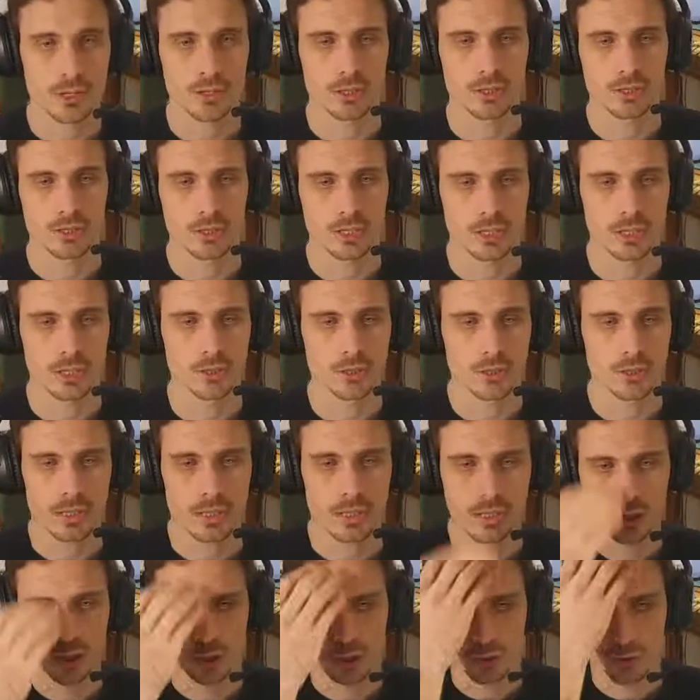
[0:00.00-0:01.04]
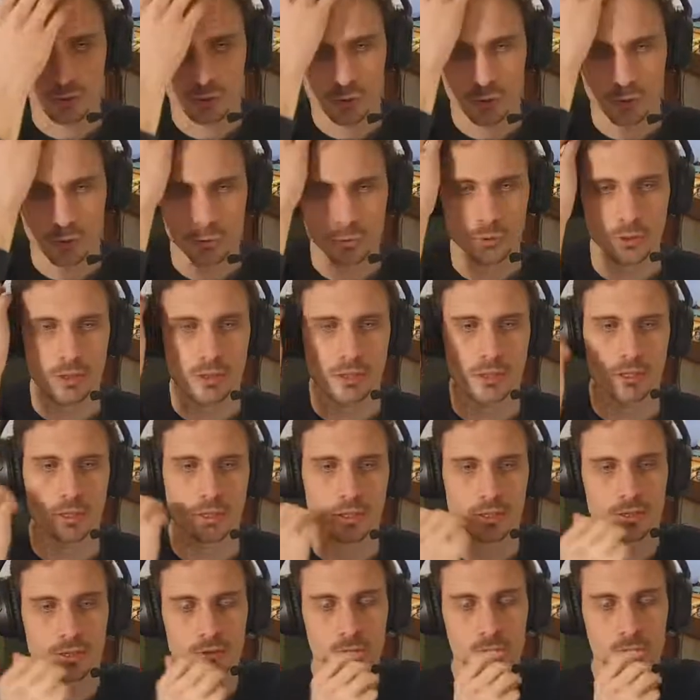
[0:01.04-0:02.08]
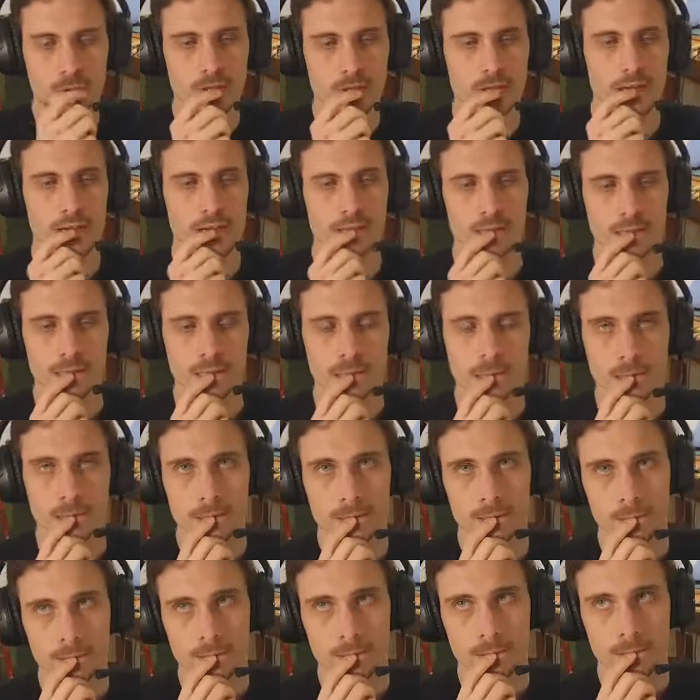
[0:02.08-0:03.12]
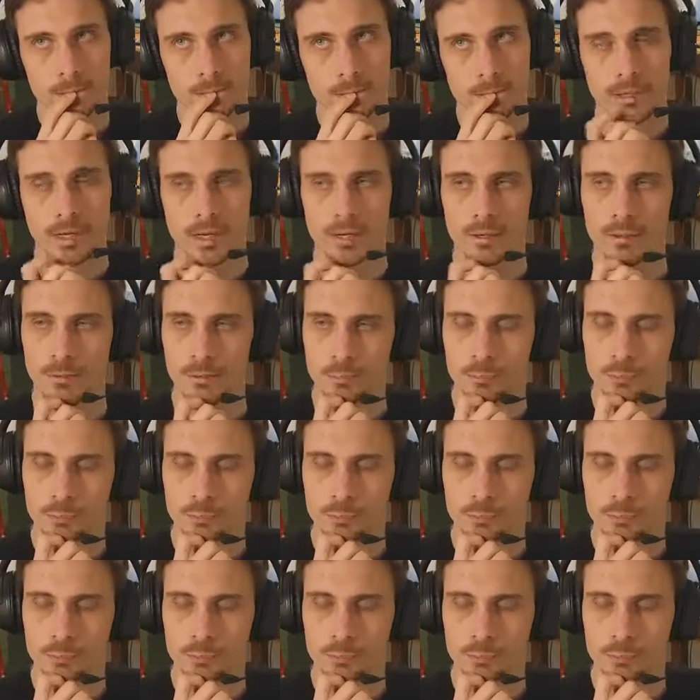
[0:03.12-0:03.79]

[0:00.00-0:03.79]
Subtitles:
until you get close to the end. Now,